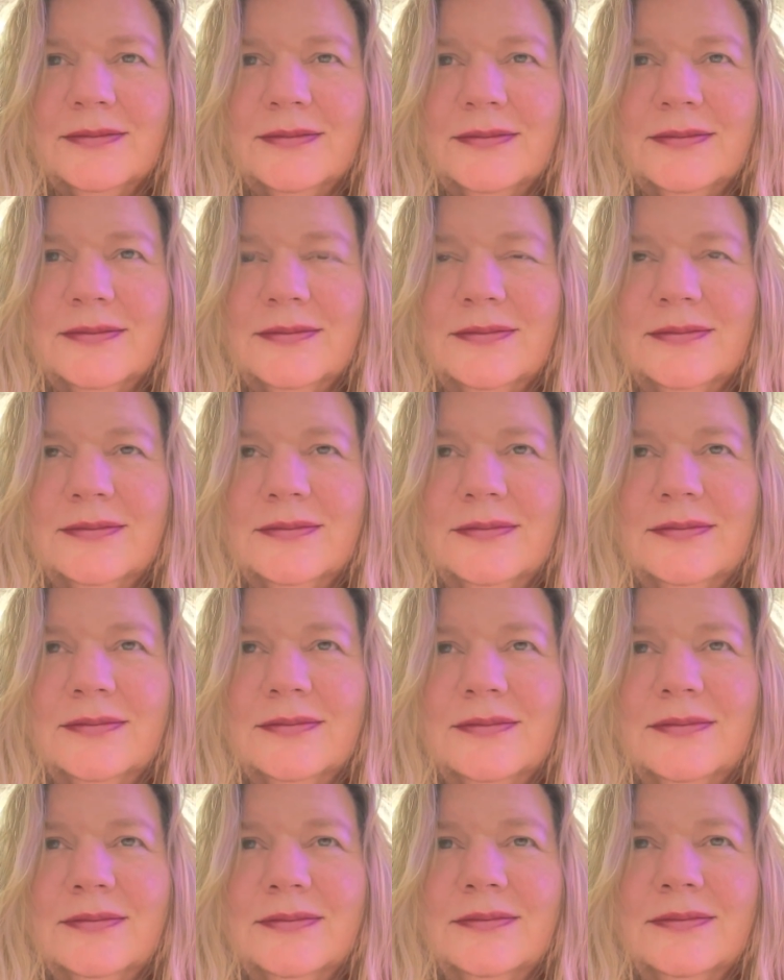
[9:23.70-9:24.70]

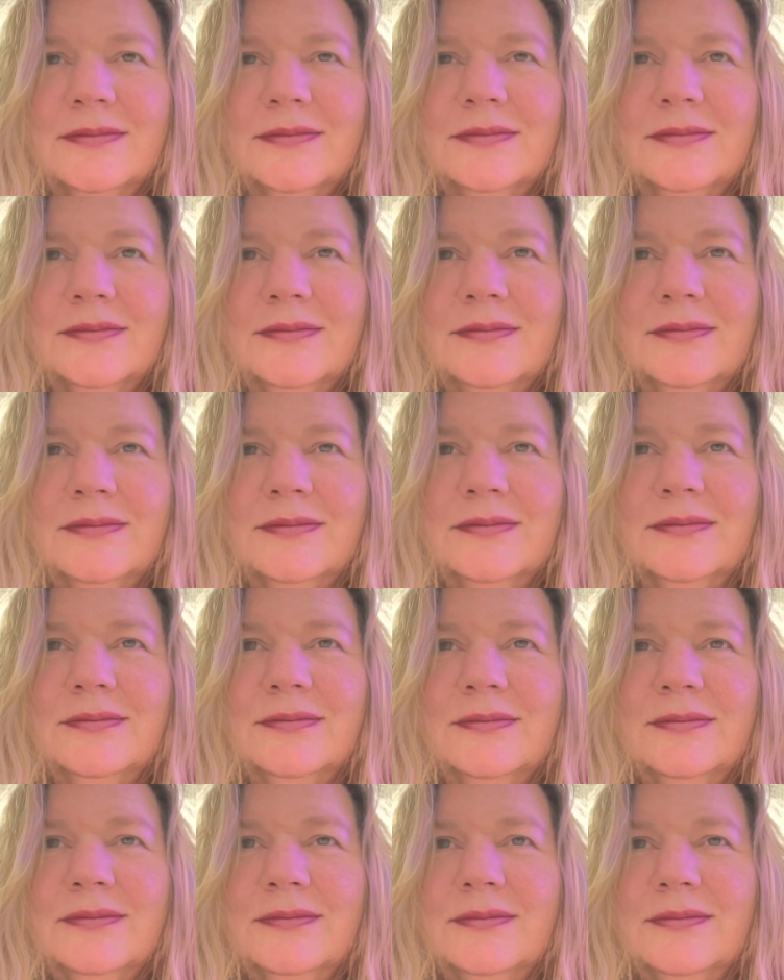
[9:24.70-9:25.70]

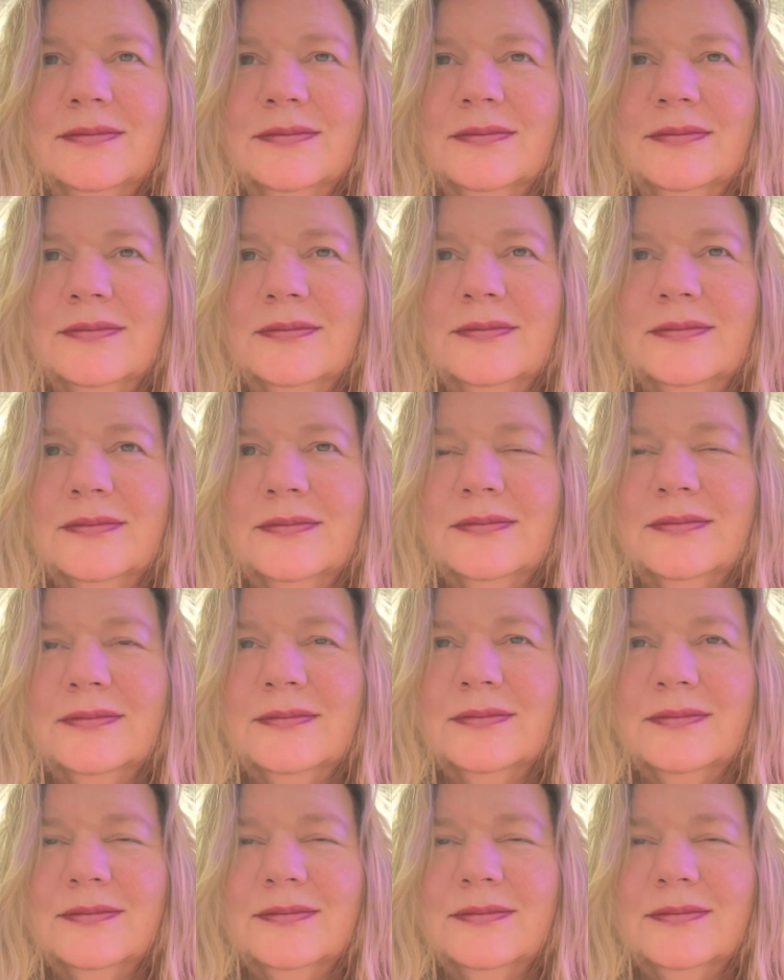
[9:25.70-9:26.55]
(no one is talking)